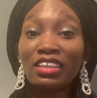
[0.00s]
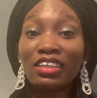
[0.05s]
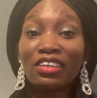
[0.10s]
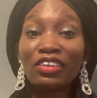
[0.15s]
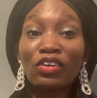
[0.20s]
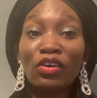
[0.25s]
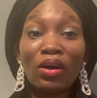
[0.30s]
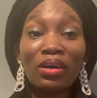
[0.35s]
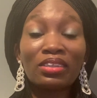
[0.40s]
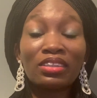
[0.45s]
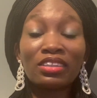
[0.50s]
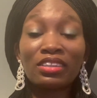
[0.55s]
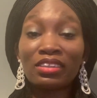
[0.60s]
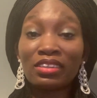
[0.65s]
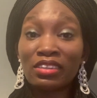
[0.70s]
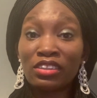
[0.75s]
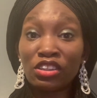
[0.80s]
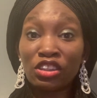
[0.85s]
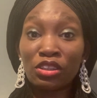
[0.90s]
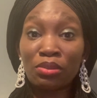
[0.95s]
God is
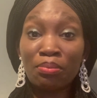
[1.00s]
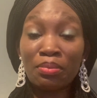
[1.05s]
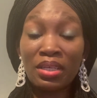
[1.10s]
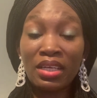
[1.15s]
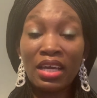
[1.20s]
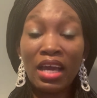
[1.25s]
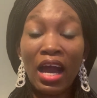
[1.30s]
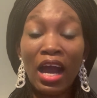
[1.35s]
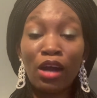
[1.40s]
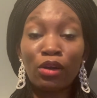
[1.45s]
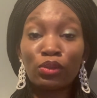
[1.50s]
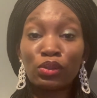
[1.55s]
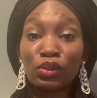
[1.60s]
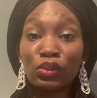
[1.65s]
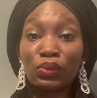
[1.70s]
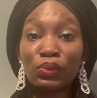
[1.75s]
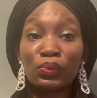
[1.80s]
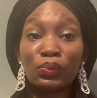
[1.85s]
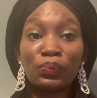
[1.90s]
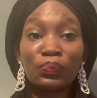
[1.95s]
teaching me how
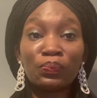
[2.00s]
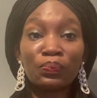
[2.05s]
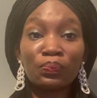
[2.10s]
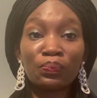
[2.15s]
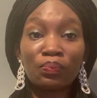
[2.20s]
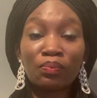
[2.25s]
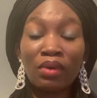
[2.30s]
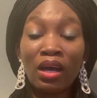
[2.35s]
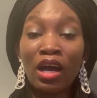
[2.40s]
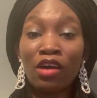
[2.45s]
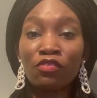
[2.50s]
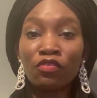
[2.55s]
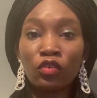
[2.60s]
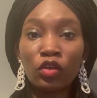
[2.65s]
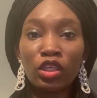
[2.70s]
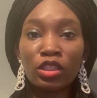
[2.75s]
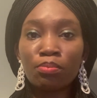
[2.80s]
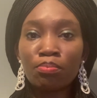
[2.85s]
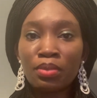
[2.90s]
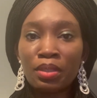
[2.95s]
to
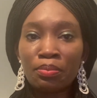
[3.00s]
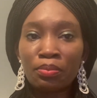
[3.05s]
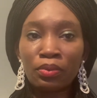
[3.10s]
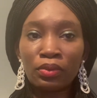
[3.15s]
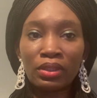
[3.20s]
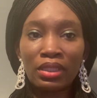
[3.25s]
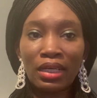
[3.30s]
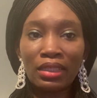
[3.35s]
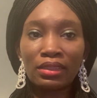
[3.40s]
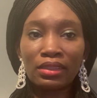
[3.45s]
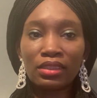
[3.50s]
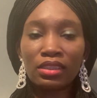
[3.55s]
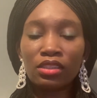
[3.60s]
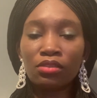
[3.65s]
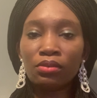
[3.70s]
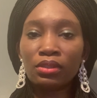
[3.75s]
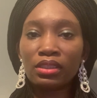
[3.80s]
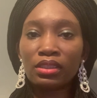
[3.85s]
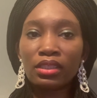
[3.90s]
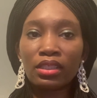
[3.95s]
avoid people that
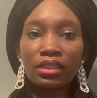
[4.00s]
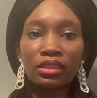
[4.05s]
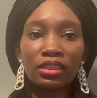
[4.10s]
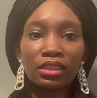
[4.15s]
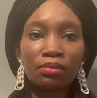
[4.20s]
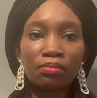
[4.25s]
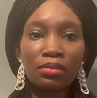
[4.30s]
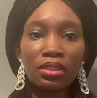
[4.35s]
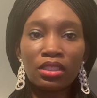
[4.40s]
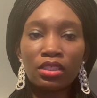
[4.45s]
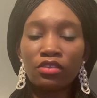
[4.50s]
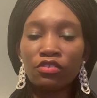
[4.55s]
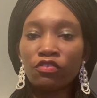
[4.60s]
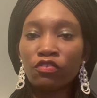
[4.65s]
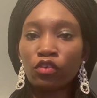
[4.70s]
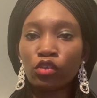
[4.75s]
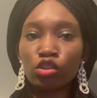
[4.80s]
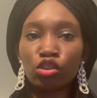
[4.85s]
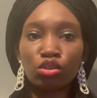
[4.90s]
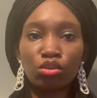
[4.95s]
irritate me,
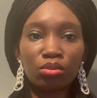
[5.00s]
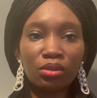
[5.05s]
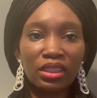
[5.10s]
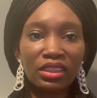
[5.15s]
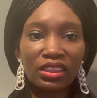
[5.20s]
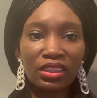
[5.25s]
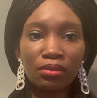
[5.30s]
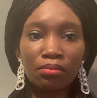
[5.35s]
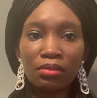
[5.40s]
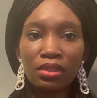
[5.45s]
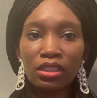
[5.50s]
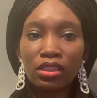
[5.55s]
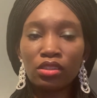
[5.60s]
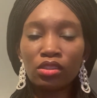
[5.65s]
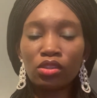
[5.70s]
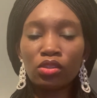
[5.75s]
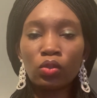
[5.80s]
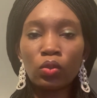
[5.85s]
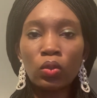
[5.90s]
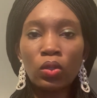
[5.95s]
frustrate me, you
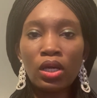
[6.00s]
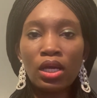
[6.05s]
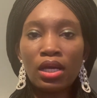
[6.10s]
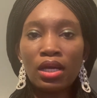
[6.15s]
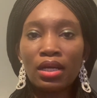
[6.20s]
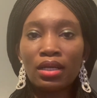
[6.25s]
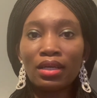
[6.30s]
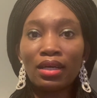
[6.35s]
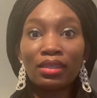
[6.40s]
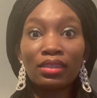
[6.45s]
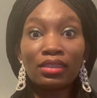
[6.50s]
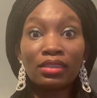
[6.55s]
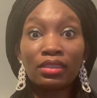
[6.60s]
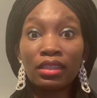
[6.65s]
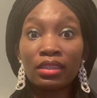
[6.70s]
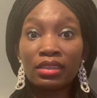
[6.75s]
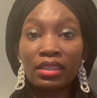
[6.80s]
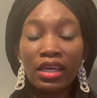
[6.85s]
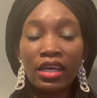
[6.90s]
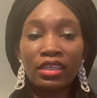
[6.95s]
know. Like, it's a
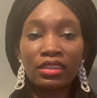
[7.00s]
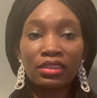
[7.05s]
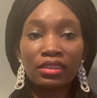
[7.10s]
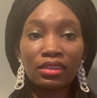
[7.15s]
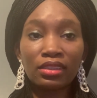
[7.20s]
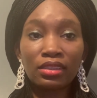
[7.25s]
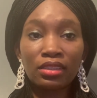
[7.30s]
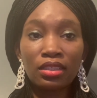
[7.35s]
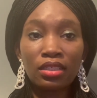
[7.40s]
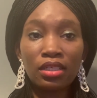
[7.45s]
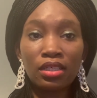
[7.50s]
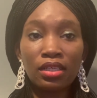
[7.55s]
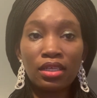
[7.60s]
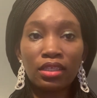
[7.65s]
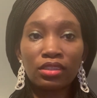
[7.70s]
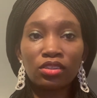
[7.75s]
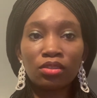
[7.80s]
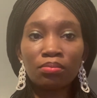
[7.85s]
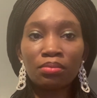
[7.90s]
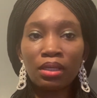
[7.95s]
test.
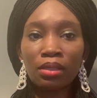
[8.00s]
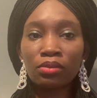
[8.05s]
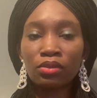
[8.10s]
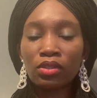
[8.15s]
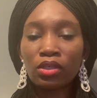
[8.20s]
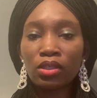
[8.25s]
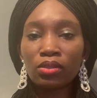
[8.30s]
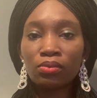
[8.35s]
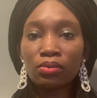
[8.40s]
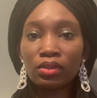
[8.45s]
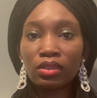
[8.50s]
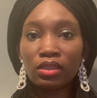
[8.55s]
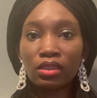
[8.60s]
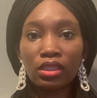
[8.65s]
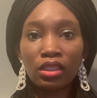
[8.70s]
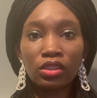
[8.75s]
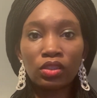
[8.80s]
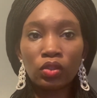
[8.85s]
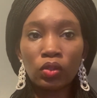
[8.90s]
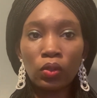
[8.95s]
Like, sometimes God will
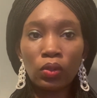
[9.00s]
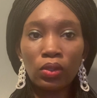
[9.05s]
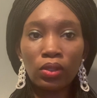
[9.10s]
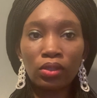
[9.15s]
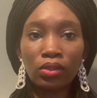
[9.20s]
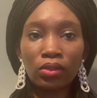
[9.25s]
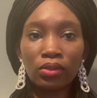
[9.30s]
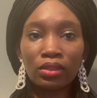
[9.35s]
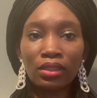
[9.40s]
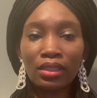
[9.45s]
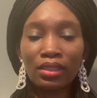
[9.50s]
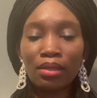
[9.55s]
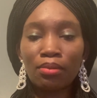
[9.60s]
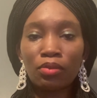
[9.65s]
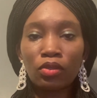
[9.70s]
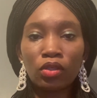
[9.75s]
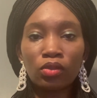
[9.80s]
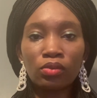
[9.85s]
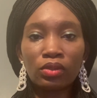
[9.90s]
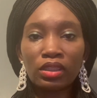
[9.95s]
say, talk. Another time,
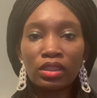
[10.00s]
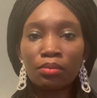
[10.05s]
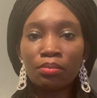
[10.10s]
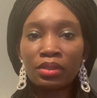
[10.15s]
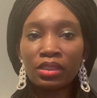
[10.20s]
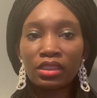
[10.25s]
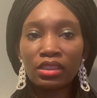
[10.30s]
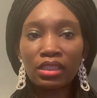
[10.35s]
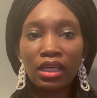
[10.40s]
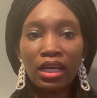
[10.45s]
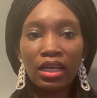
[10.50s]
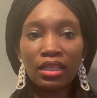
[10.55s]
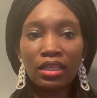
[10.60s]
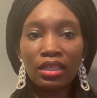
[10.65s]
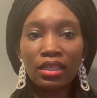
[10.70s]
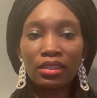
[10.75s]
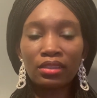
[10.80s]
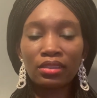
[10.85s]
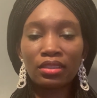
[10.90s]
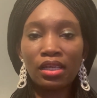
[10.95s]
God will say, be
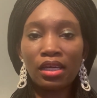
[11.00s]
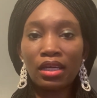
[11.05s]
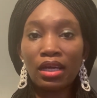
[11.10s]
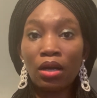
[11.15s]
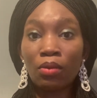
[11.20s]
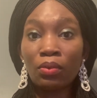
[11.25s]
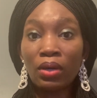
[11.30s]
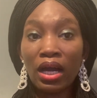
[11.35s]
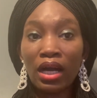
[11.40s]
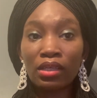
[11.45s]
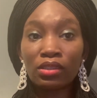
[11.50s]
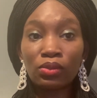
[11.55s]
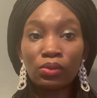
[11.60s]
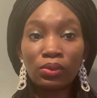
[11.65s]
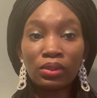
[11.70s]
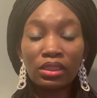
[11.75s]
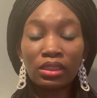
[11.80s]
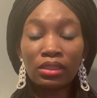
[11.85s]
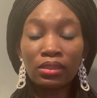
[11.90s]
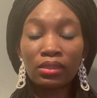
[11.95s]
silent. Like, I will handle
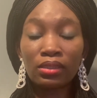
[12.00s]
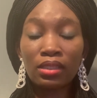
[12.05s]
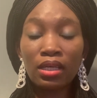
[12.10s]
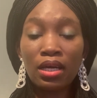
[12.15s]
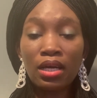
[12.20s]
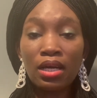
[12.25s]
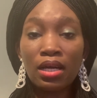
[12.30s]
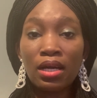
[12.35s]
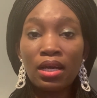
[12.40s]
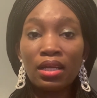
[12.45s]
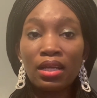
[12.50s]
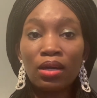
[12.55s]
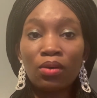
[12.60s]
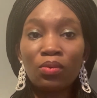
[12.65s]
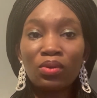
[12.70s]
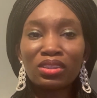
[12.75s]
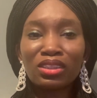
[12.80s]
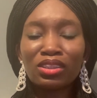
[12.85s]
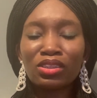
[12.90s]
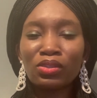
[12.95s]
this. Like,
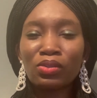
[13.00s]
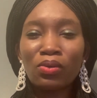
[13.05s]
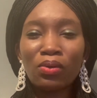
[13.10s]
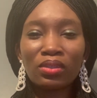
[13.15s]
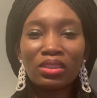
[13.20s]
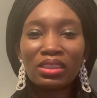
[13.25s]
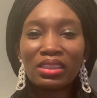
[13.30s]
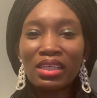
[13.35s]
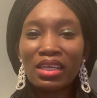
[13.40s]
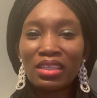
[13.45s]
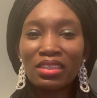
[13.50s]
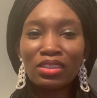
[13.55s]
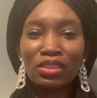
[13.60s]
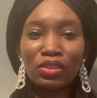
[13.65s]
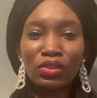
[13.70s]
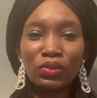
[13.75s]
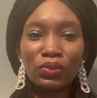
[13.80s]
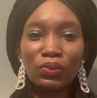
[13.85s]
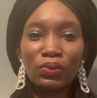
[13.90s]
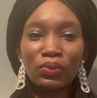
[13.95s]
what is God
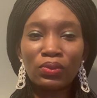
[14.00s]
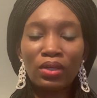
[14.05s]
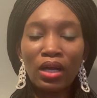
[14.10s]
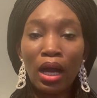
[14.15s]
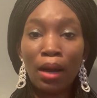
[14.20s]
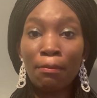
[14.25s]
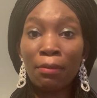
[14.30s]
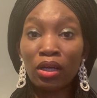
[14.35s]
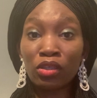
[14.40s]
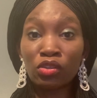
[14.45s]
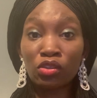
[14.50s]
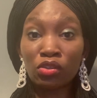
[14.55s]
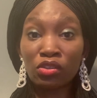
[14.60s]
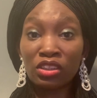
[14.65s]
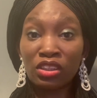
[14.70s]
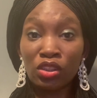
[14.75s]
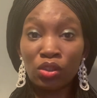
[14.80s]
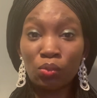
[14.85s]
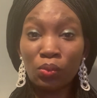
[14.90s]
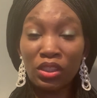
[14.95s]
telling you about your
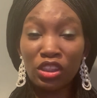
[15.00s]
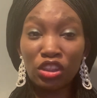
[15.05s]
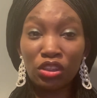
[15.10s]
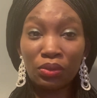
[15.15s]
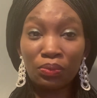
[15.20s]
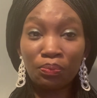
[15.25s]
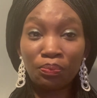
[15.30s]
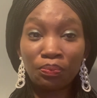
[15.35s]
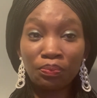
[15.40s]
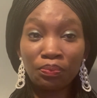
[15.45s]
situation?